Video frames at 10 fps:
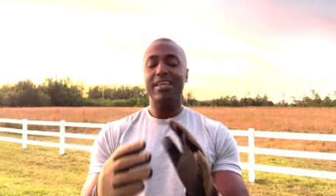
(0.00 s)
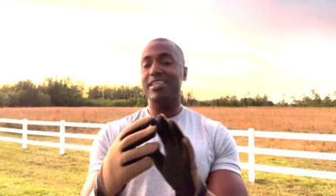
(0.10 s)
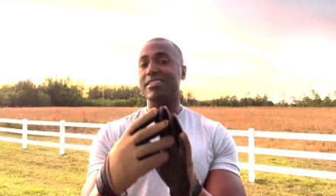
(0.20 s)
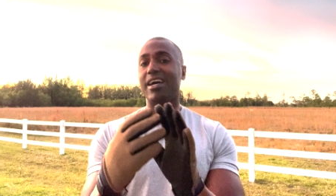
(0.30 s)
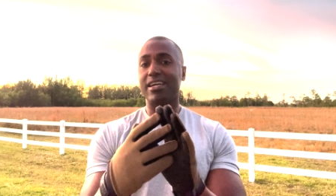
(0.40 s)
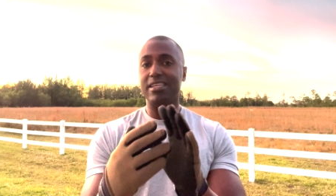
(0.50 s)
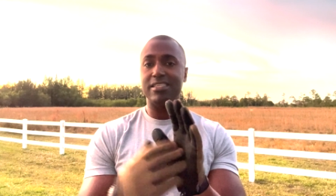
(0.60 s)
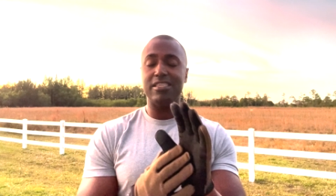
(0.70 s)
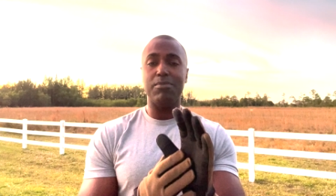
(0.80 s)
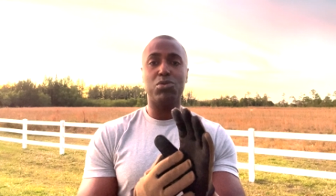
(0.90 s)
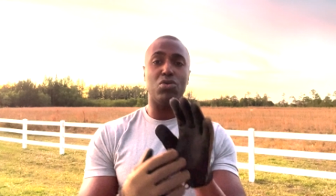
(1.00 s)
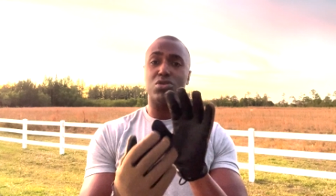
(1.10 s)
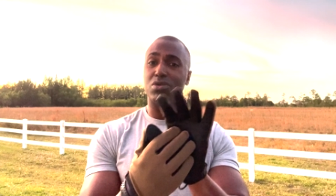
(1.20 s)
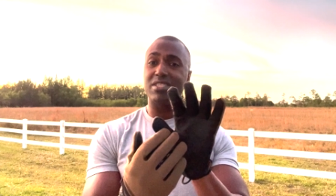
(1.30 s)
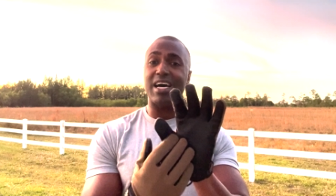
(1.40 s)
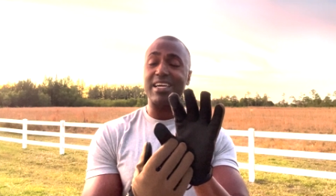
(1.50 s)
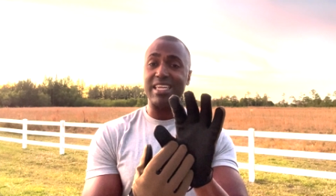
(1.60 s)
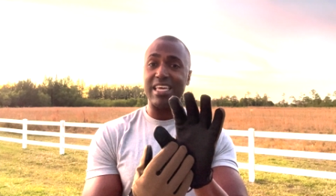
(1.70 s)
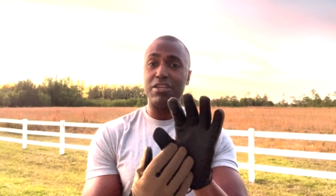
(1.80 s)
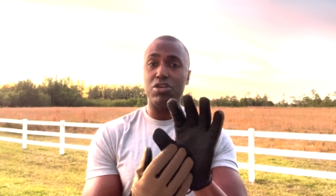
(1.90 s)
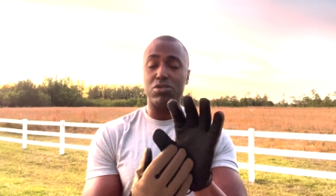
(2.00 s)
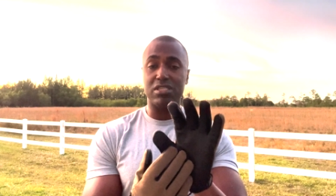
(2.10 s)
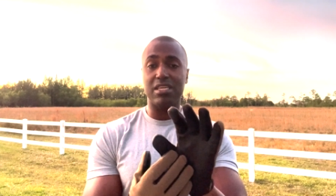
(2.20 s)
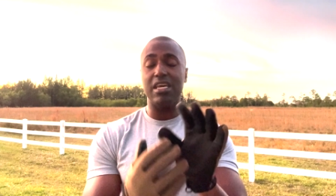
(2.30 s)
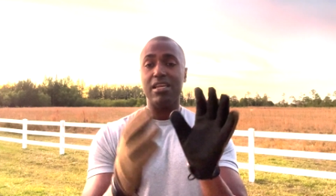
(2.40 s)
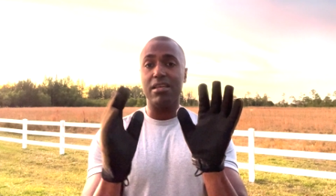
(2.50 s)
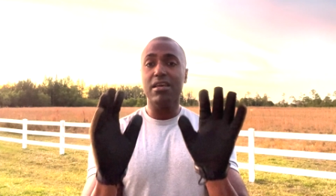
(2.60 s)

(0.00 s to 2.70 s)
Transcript: is not going to seep through, so it's not going to get to your skin